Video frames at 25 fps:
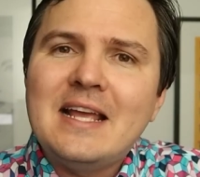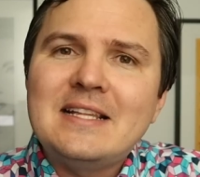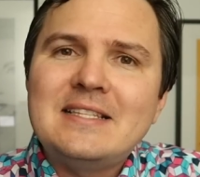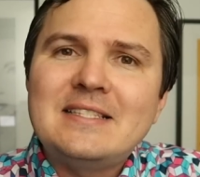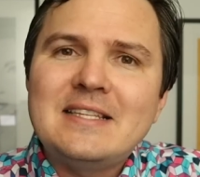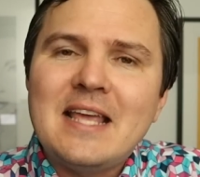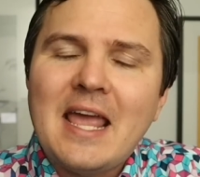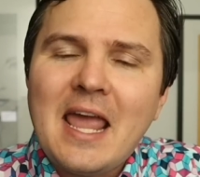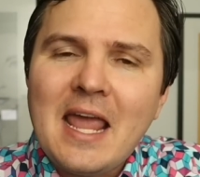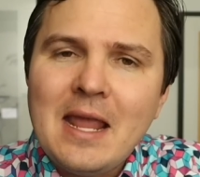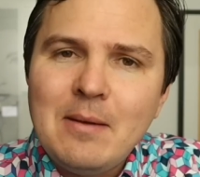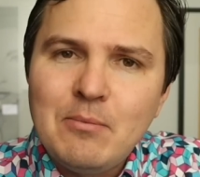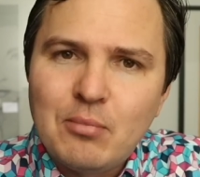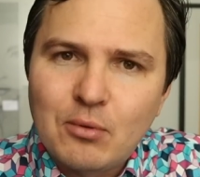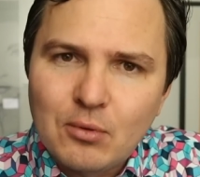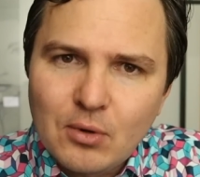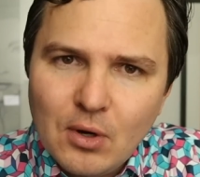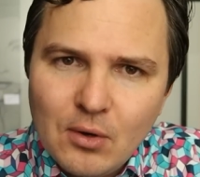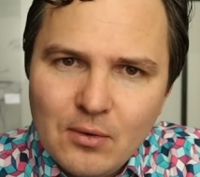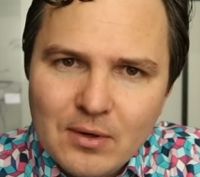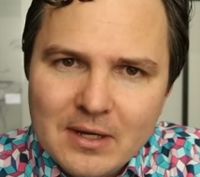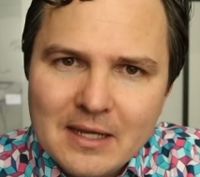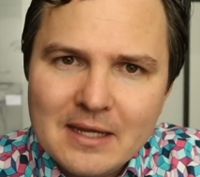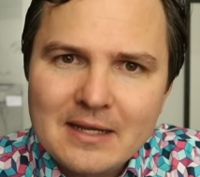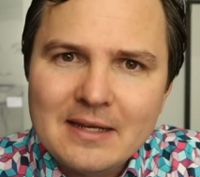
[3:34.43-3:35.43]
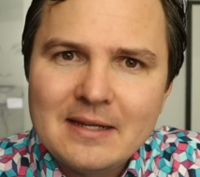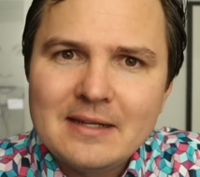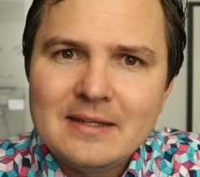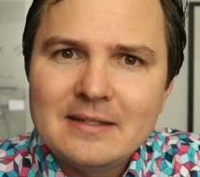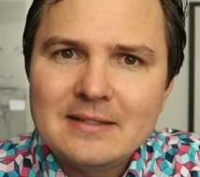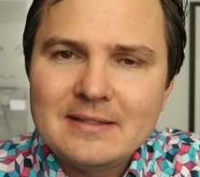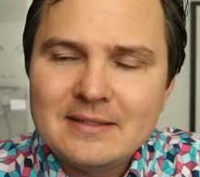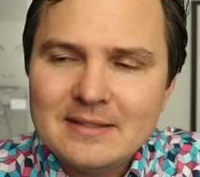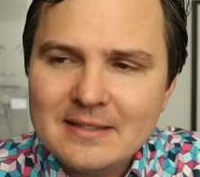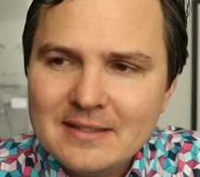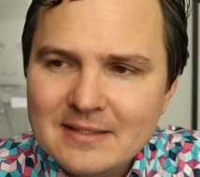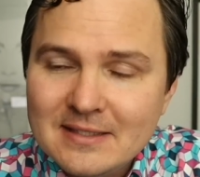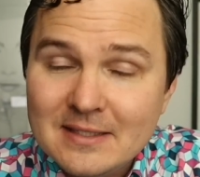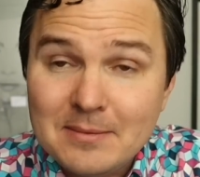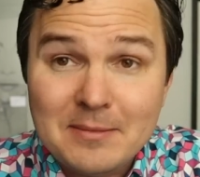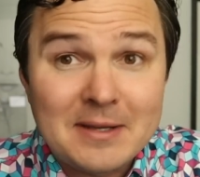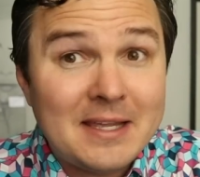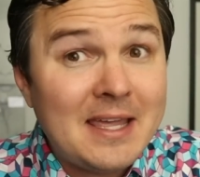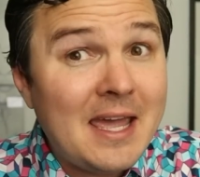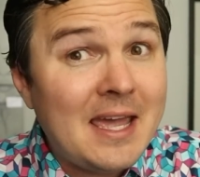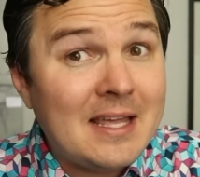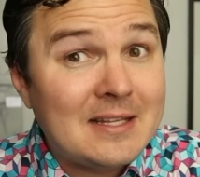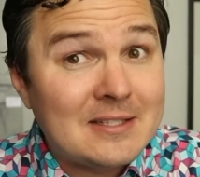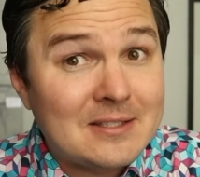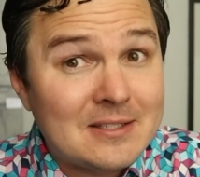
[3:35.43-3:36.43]
It's a broken system.
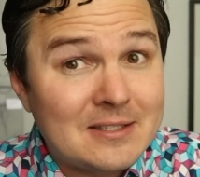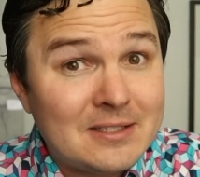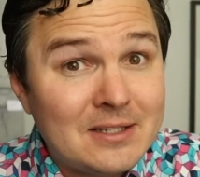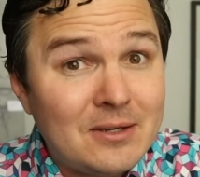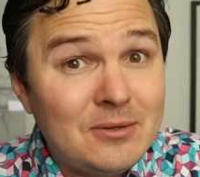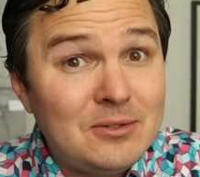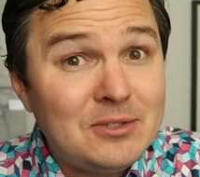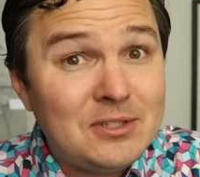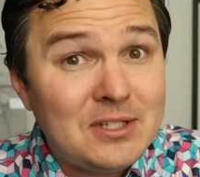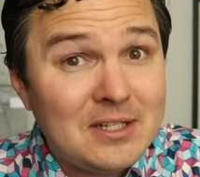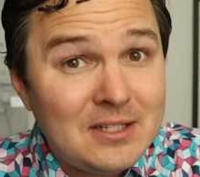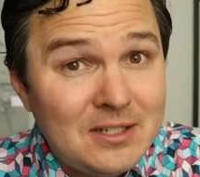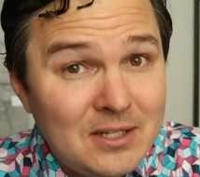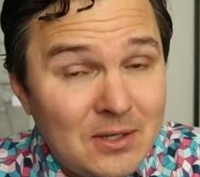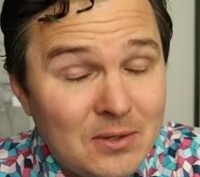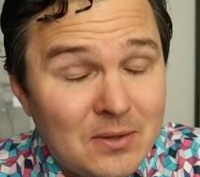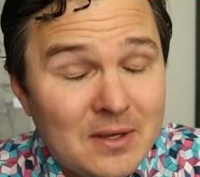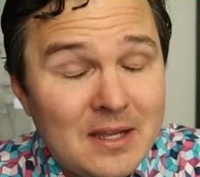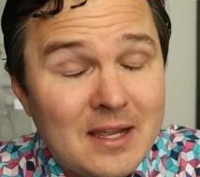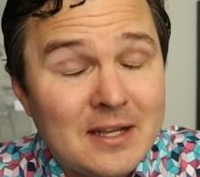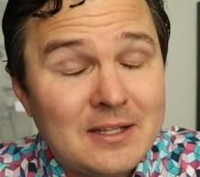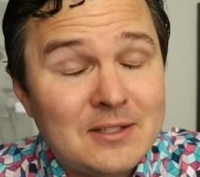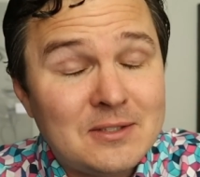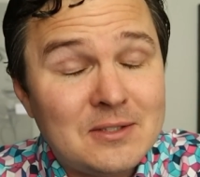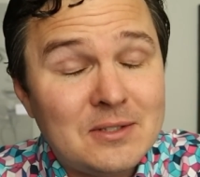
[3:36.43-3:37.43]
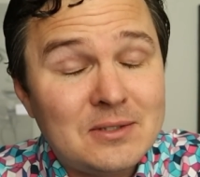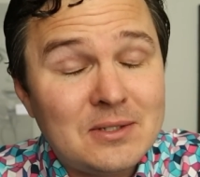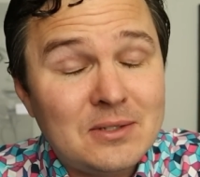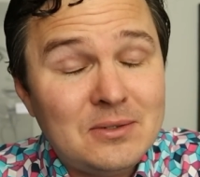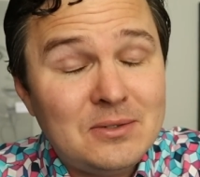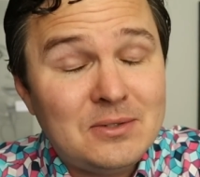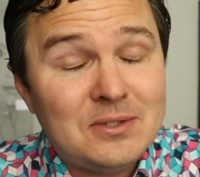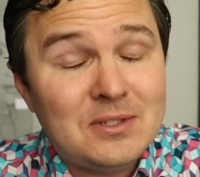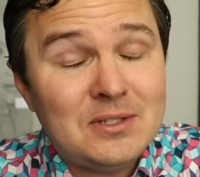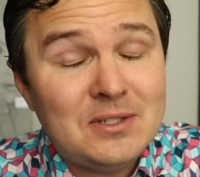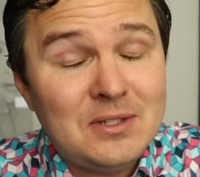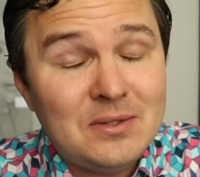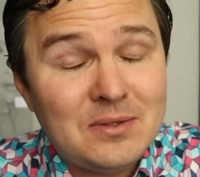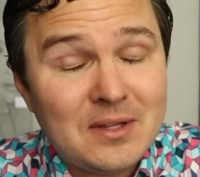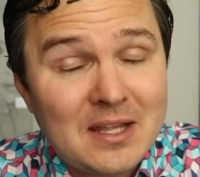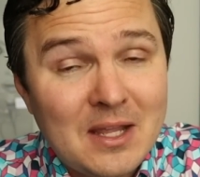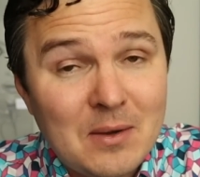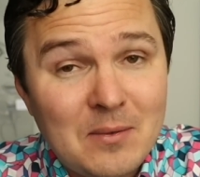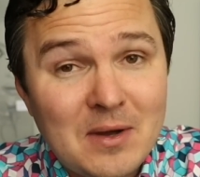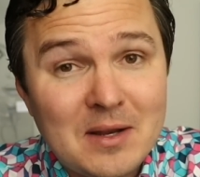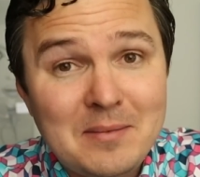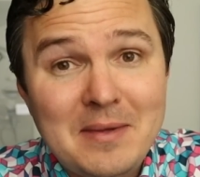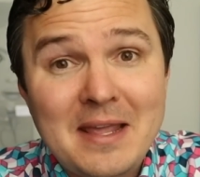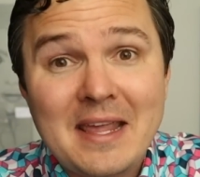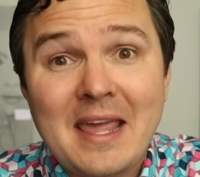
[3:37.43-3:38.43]
Again, Satoshi knew. Satoshi knew that
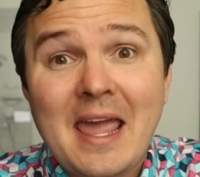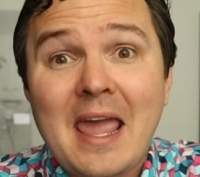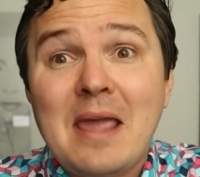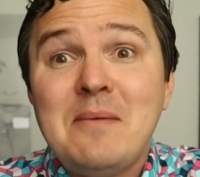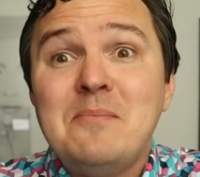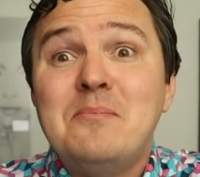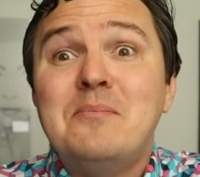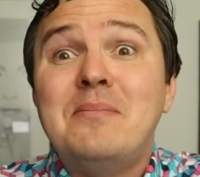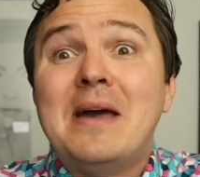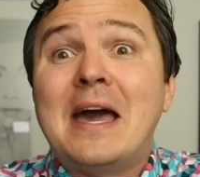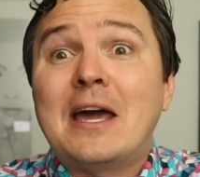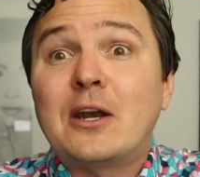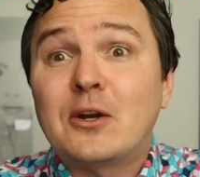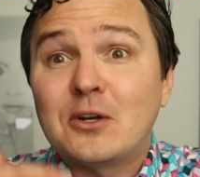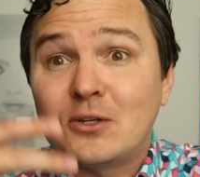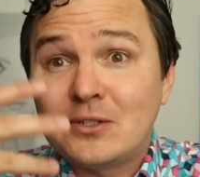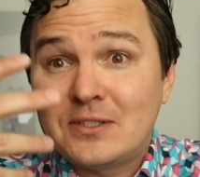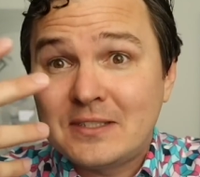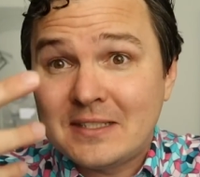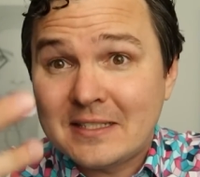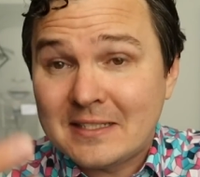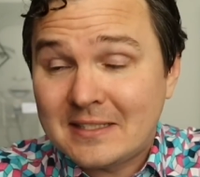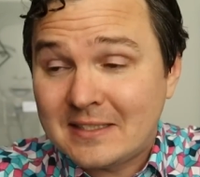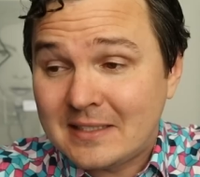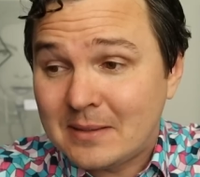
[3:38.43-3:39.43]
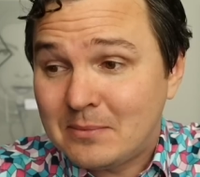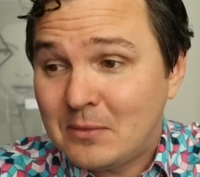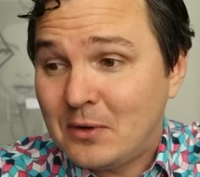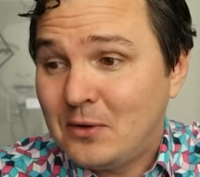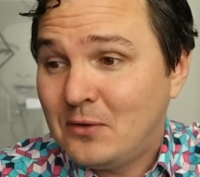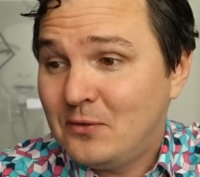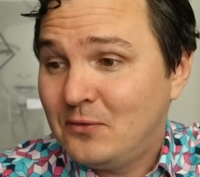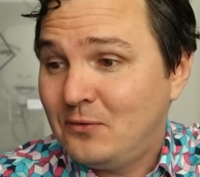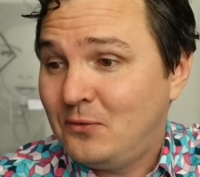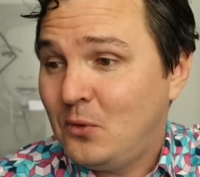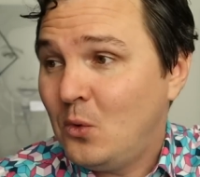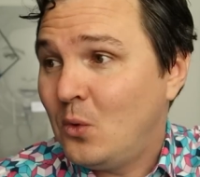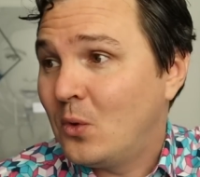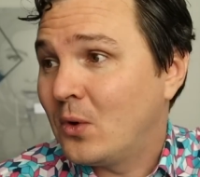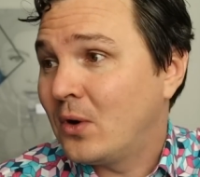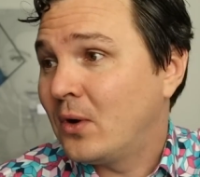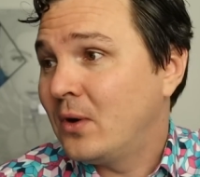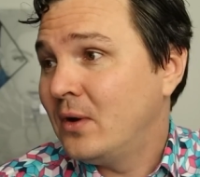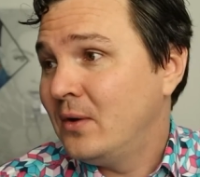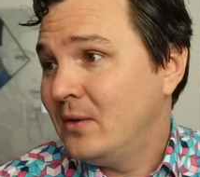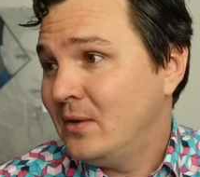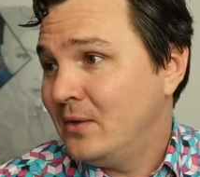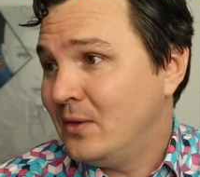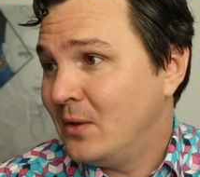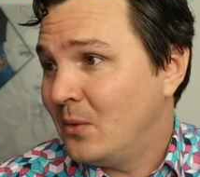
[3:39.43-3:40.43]
he wanted to make a better system
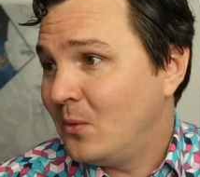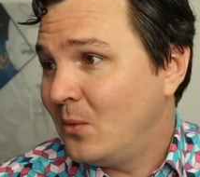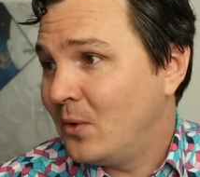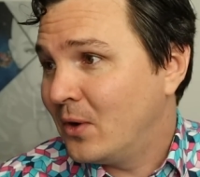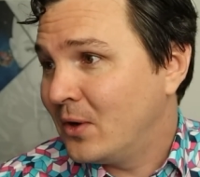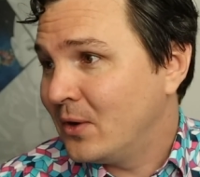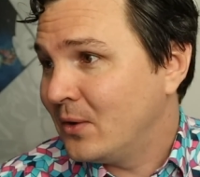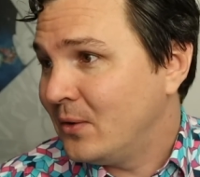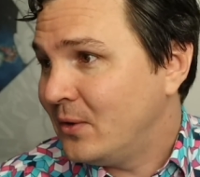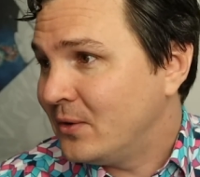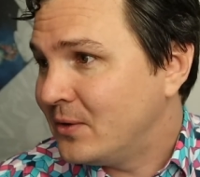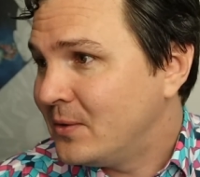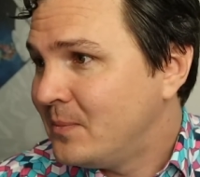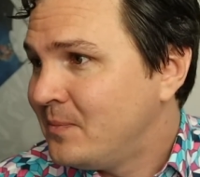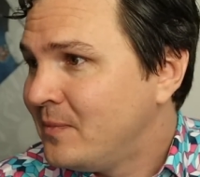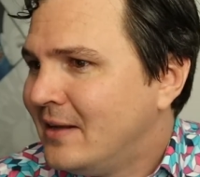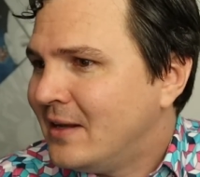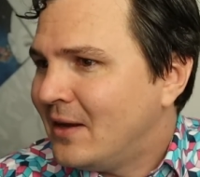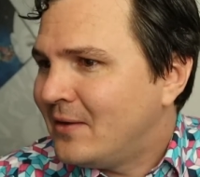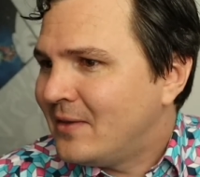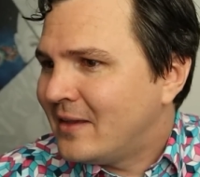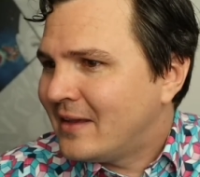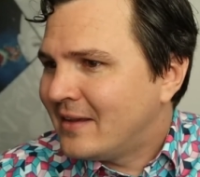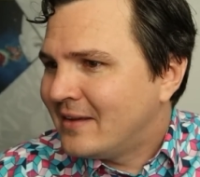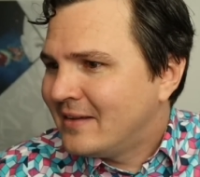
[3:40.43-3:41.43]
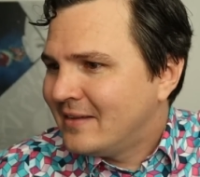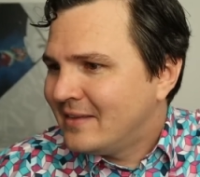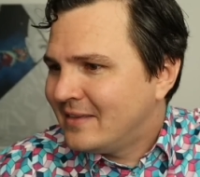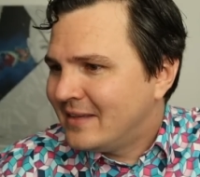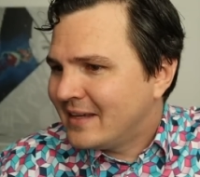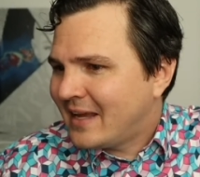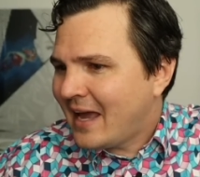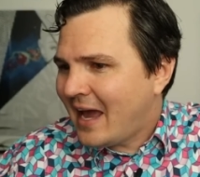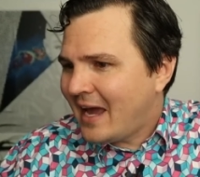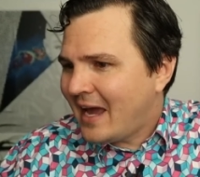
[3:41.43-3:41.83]
for the world. You know, the